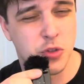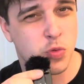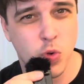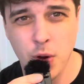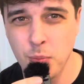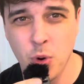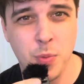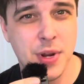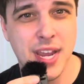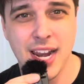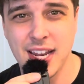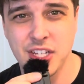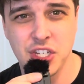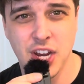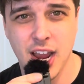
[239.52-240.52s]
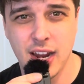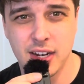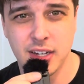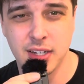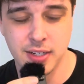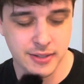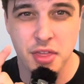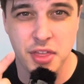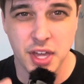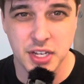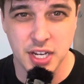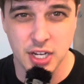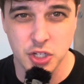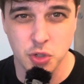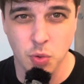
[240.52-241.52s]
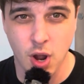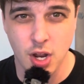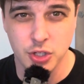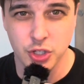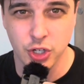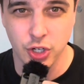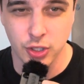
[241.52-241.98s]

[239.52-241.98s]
one more we gotta check. The dishwasher.